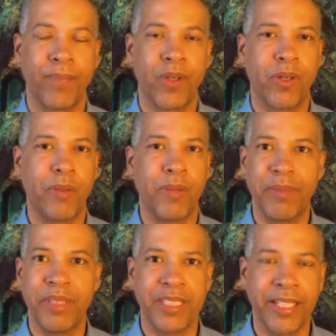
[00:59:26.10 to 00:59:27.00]
or
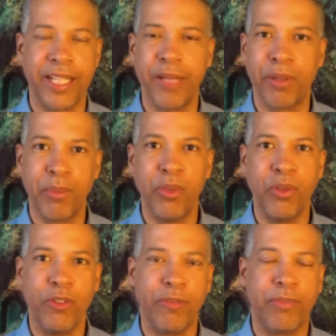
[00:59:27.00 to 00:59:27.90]
maybe just unable to
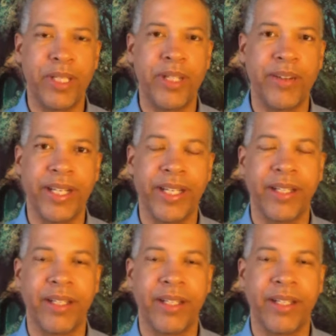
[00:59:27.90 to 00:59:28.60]
move, period.